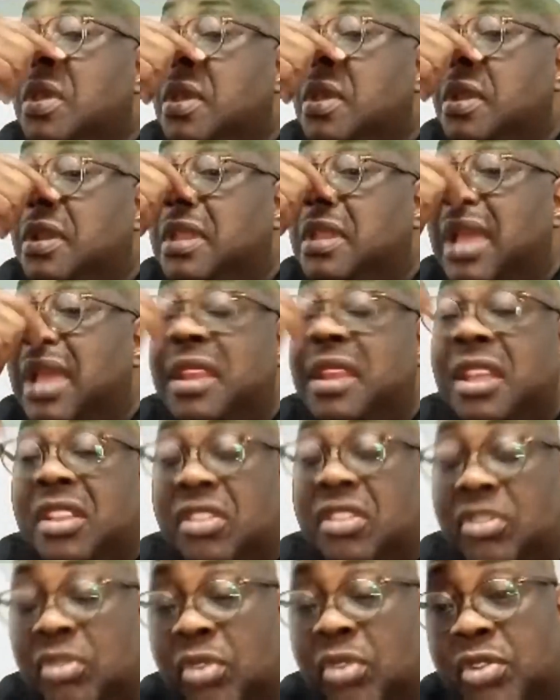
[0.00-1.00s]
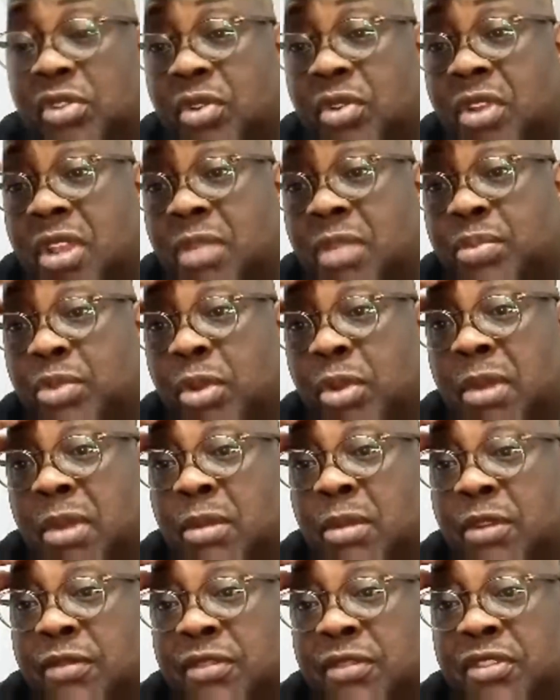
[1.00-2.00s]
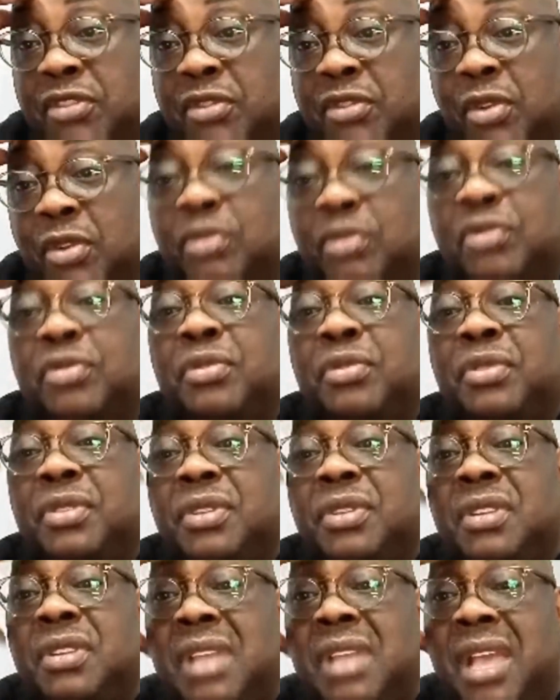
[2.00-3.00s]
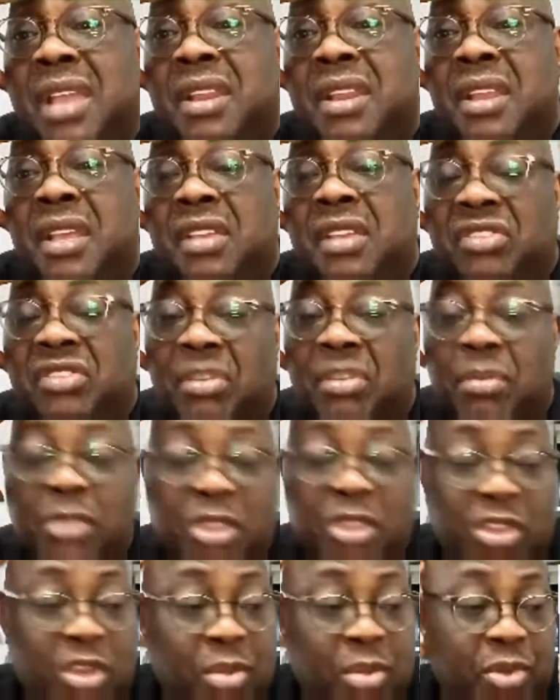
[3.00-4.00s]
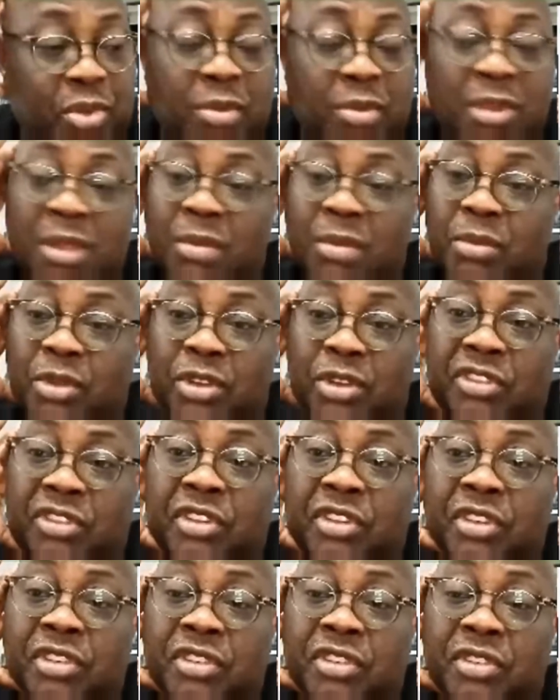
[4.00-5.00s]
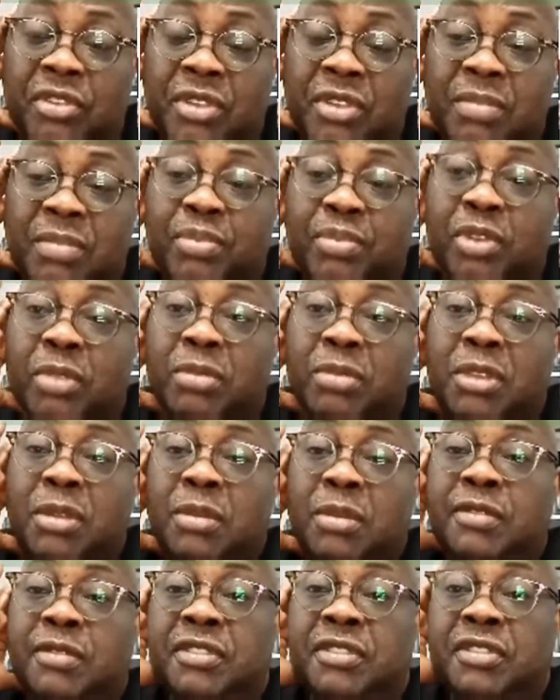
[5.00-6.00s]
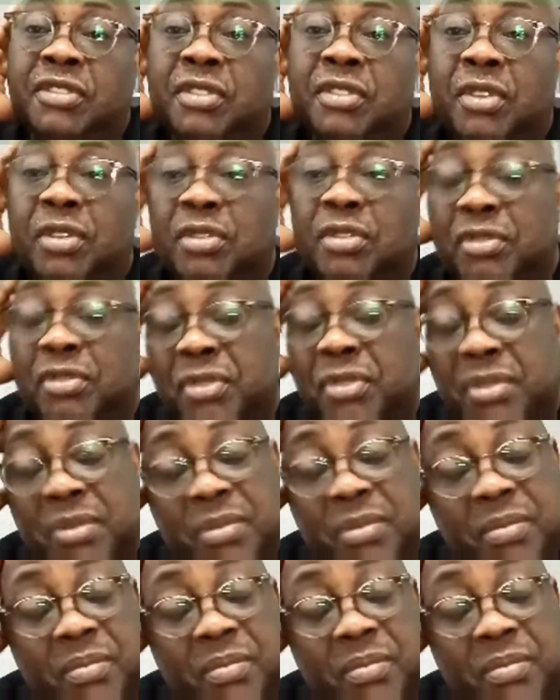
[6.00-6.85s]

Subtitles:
The INEC is not the only problem of this country. The INEC is a major problem, but it's not the only problem of this country.